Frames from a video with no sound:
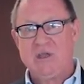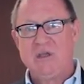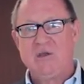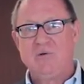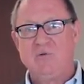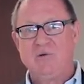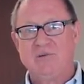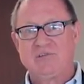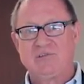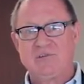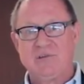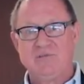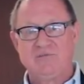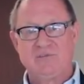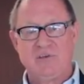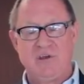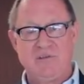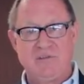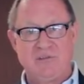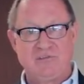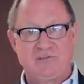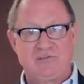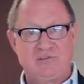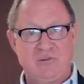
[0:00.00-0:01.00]
which lives on
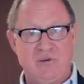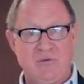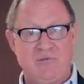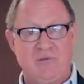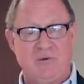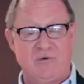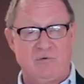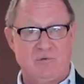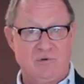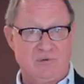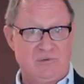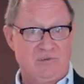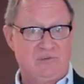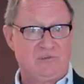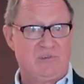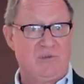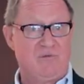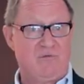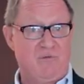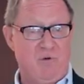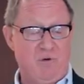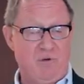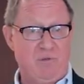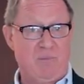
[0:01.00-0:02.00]
the server, which is the
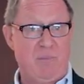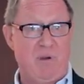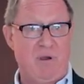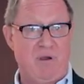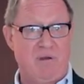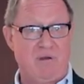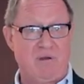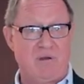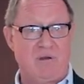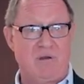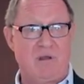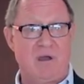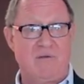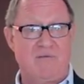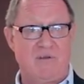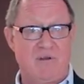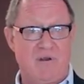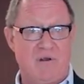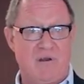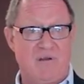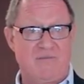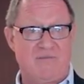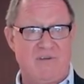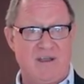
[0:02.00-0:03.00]
fourth part of an
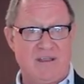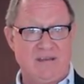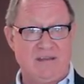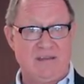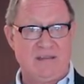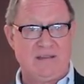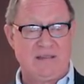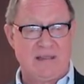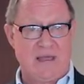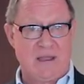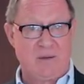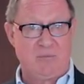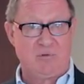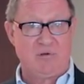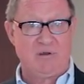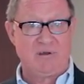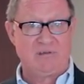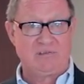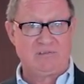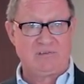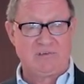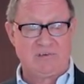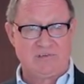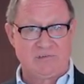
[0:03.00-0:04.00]
RFID library
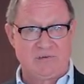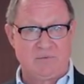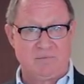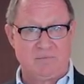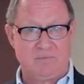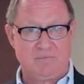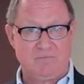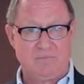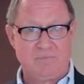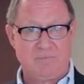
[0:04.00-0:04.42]
system.